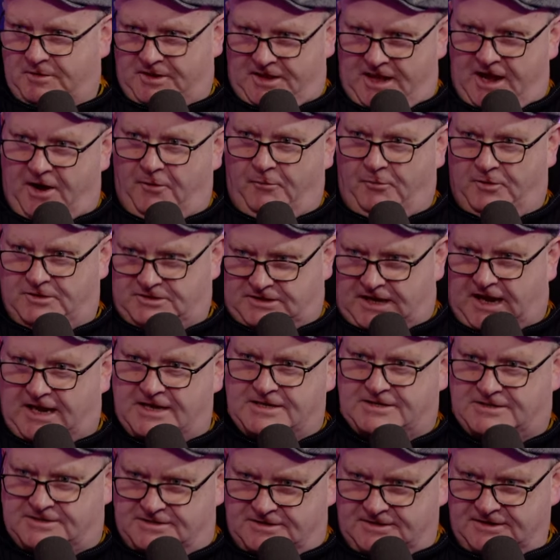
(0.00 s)
mean, that was
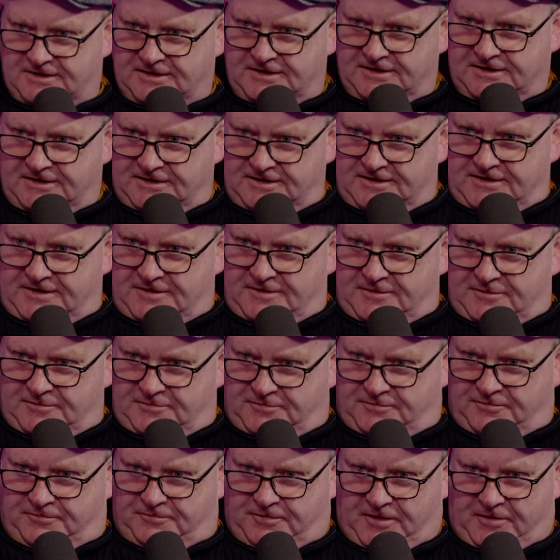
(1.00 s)
his
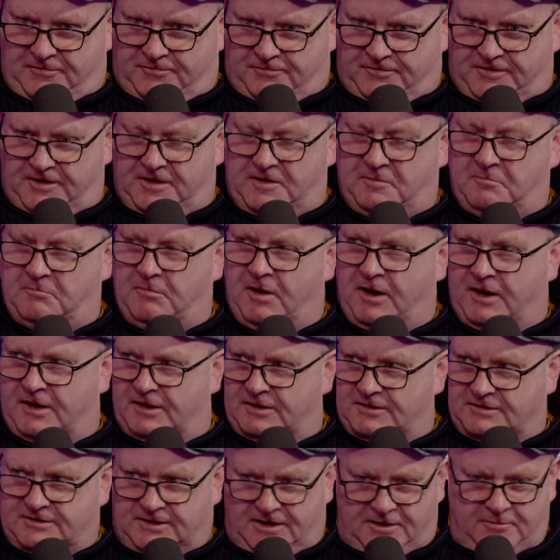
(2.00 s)
fifteen
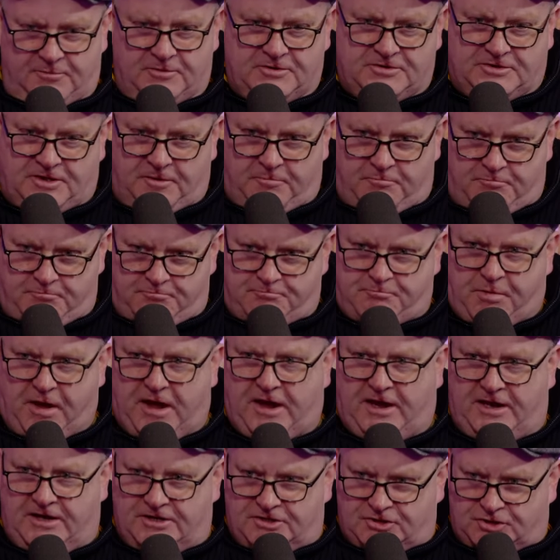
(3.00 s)
minutes. He was the
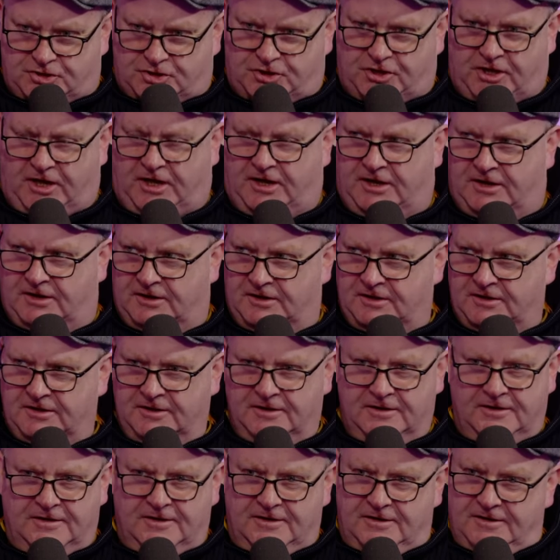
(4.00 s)
biggest thing.
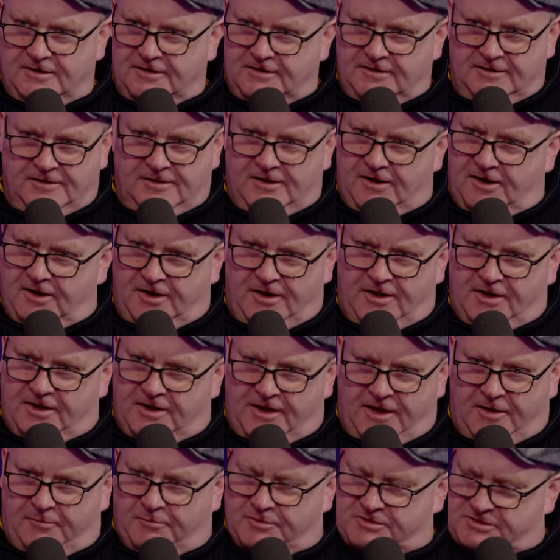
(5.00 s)

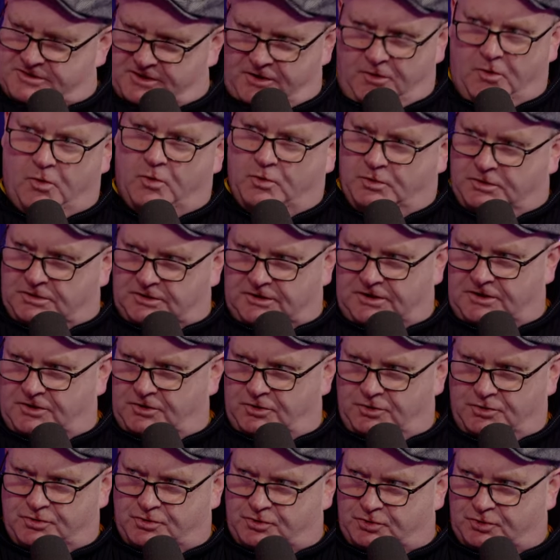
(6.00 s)
That was the only
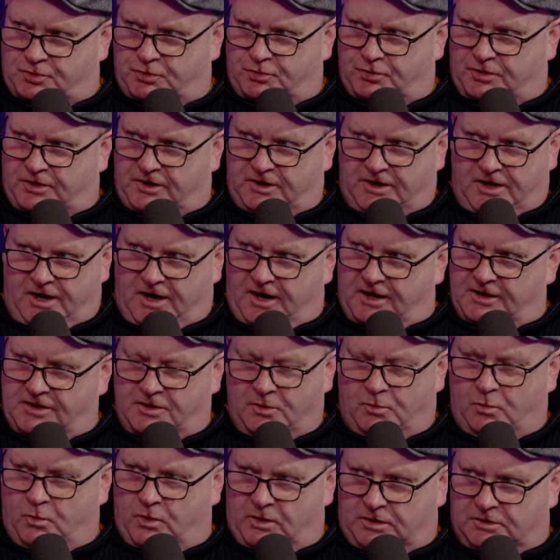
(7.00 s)
news story in
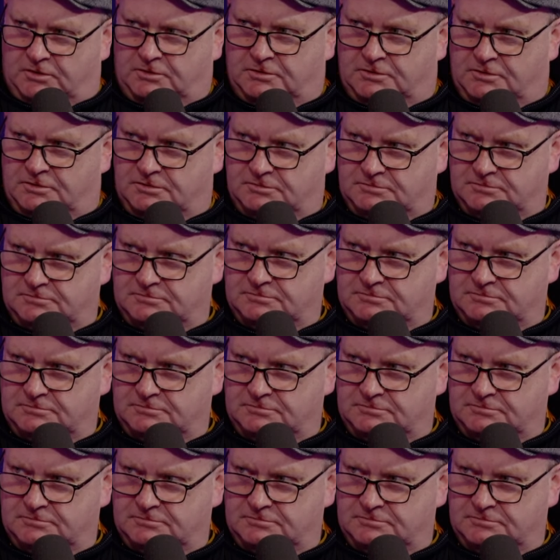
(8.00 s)
the world.